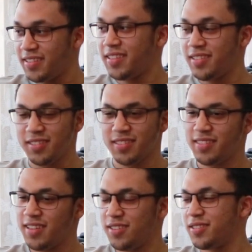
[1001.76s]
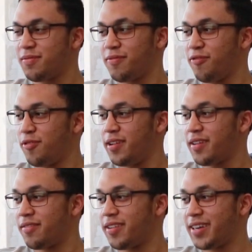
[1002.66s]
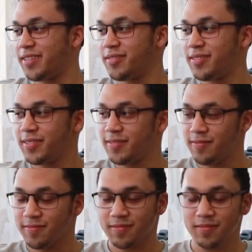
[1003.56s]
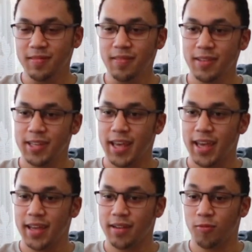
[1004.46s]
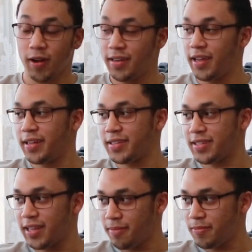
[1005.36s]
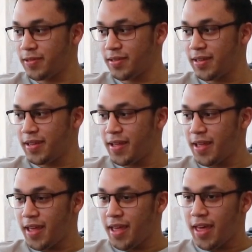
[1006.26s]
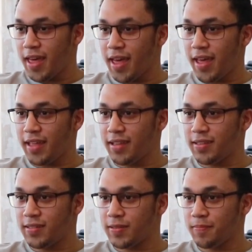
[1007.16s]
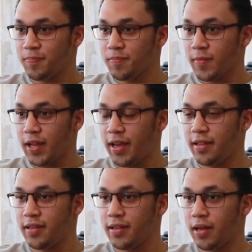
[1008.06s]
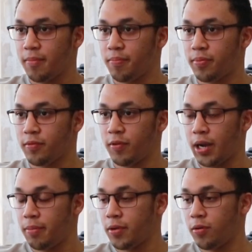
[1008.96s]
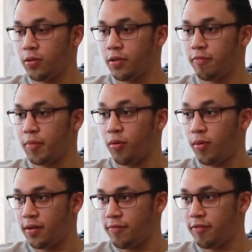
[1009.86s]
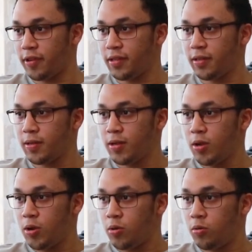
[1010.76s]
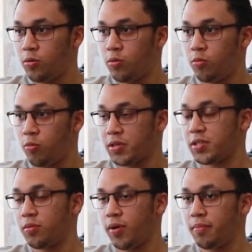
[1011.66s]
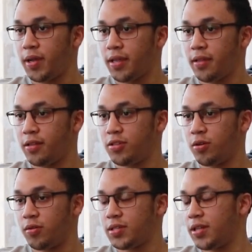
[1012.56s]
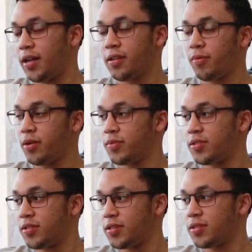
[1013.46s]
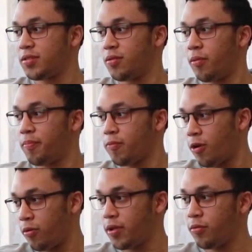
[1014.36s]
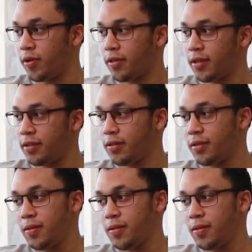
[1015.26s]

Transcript: They're just fooling around. And one day it snapped. And I ended up grabbing hold of my one friend who was the one making the jokes. The other one was just, you know, going with it.